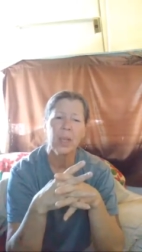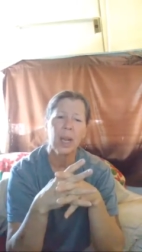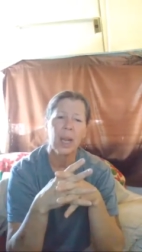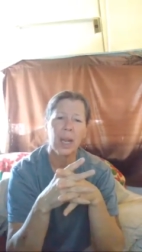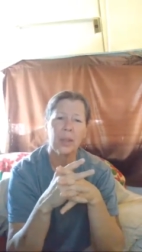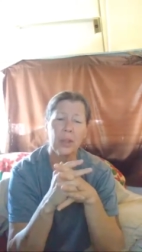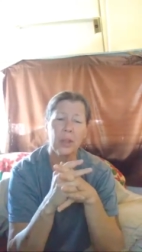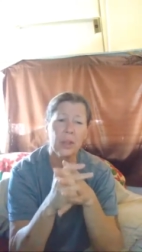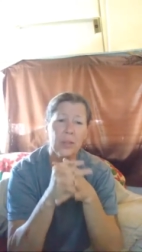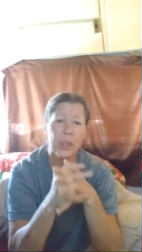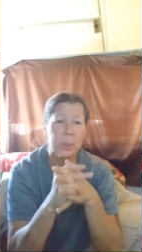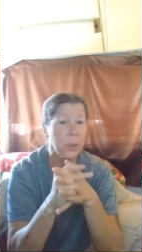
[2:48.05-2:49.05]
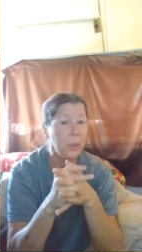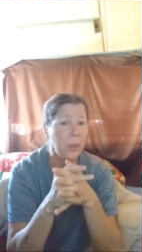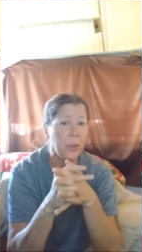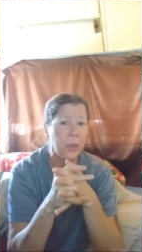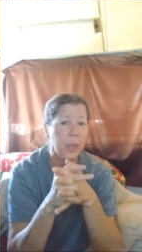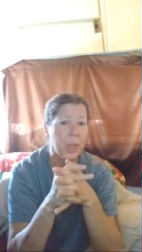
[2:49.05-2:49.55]
And the universe put
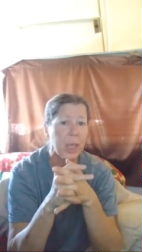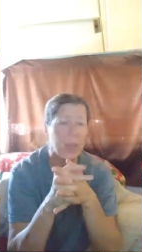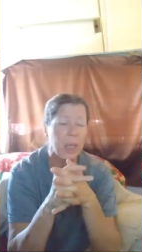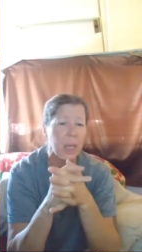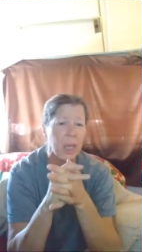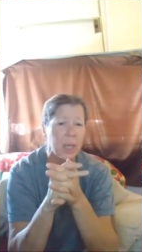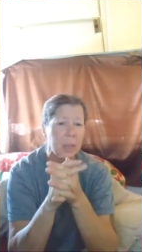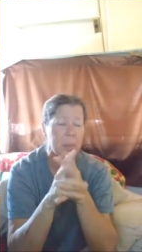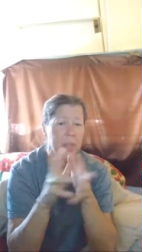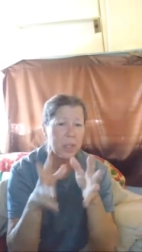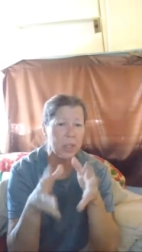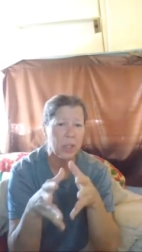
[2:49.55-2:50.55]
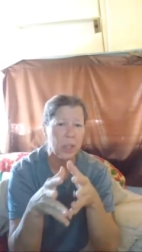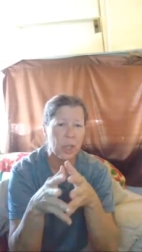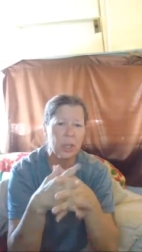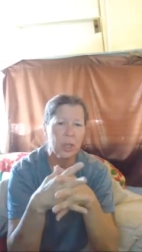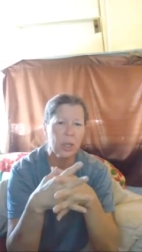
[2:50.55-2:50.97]
her in a position